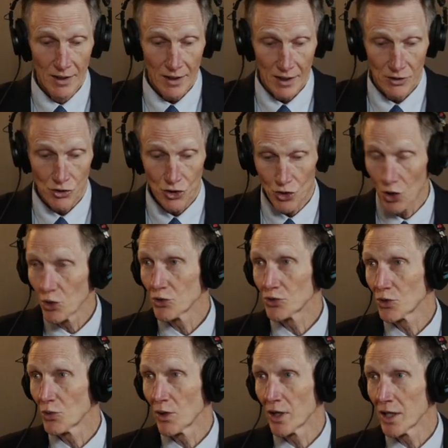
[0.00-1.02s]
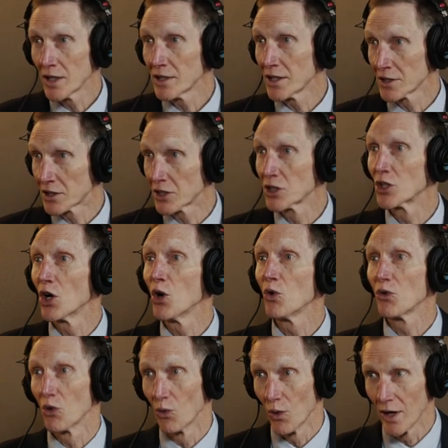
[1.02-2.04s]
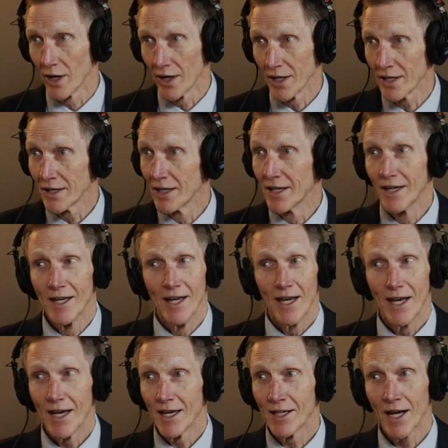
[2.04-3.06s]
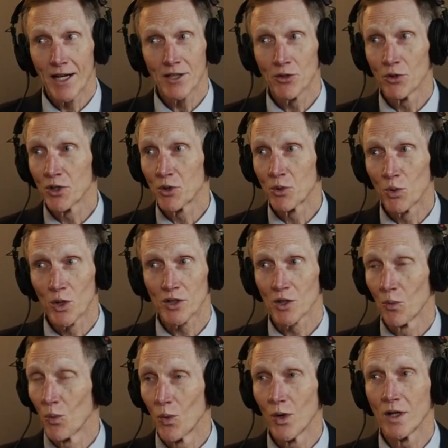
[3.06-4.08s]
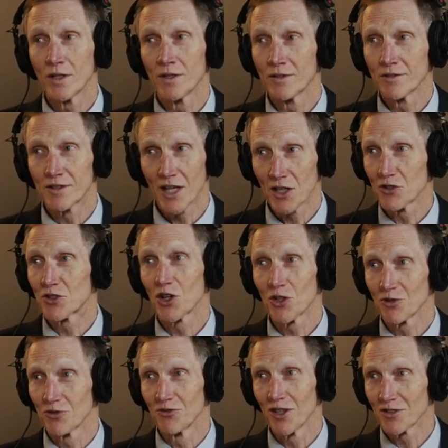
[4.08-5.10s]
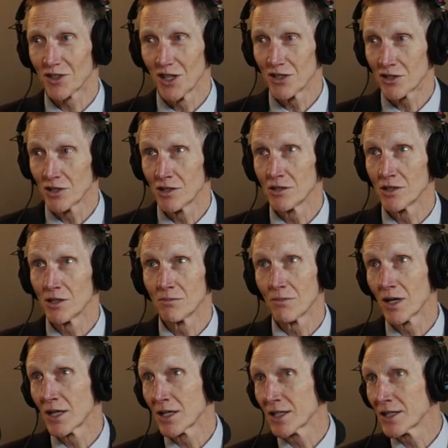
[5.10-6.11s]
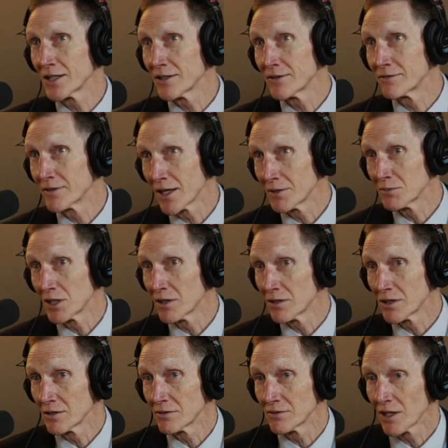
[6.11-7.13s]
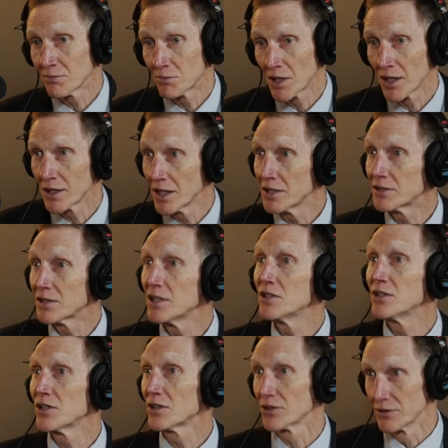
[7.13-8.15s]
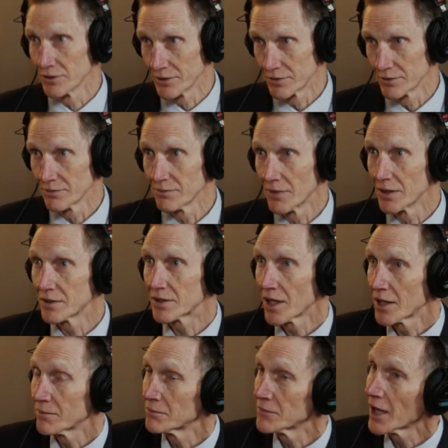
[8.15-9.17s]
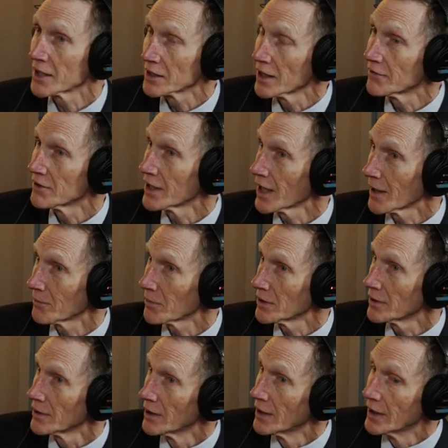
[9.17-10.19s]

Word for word: and shows the way and can go the way. And I'd only worked on one counterterrorism investigation in my, I'd been in the F B I eighteen years by the time nine eleven happened.